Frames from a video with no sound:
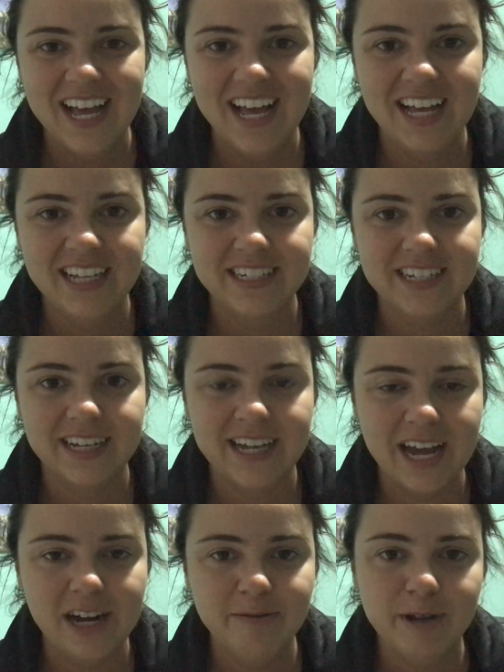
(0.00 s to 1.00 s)
and it
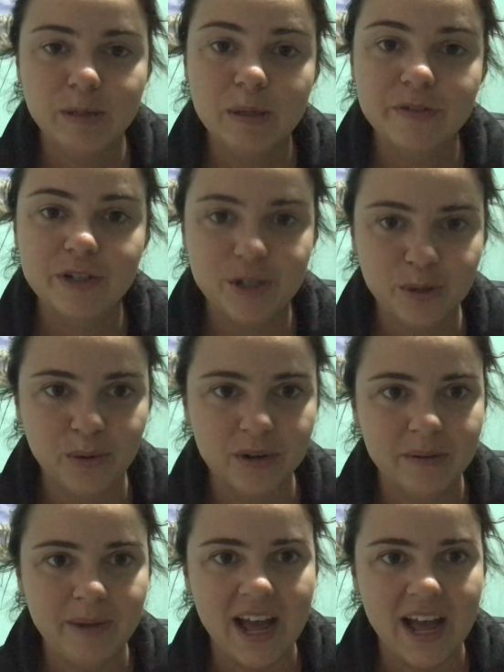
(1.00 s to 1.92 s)
kind of reminds me of a dorm.